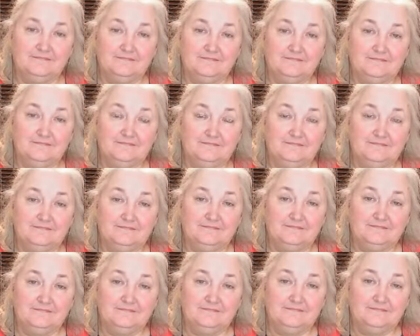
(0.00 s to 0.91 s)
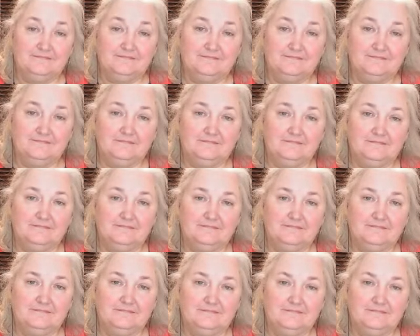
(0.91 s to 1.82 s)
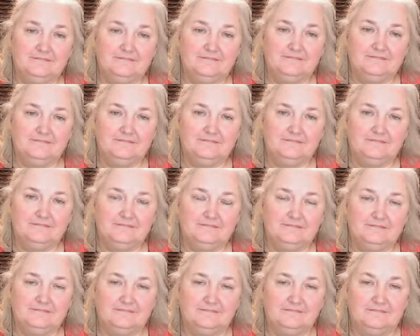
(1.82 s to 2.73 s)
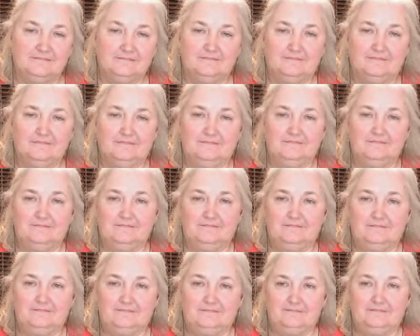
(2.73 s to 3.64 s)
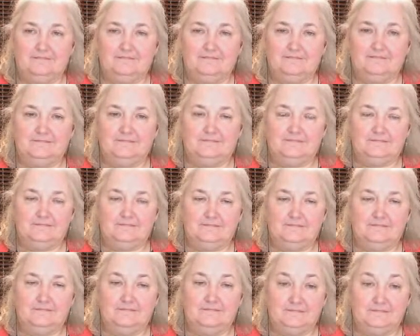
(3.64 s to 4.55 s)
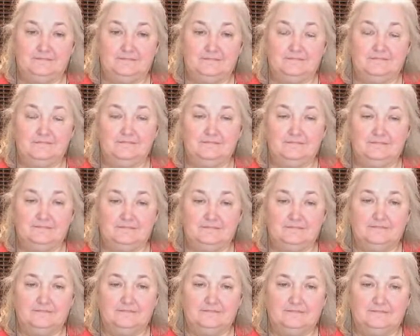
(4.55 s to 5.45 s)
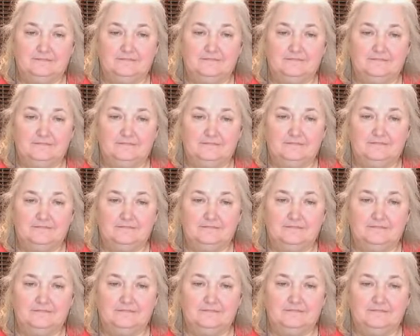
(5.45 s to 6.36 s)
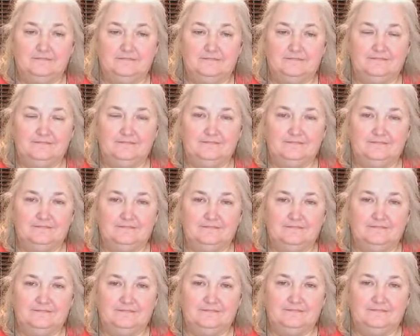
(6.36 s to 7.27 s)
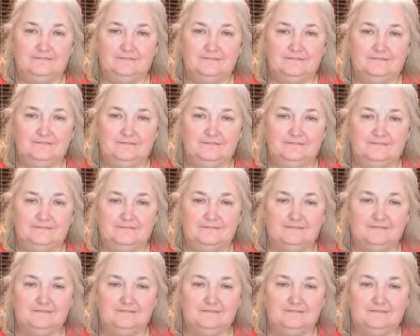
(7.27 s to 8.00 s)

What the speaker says: (not speaking)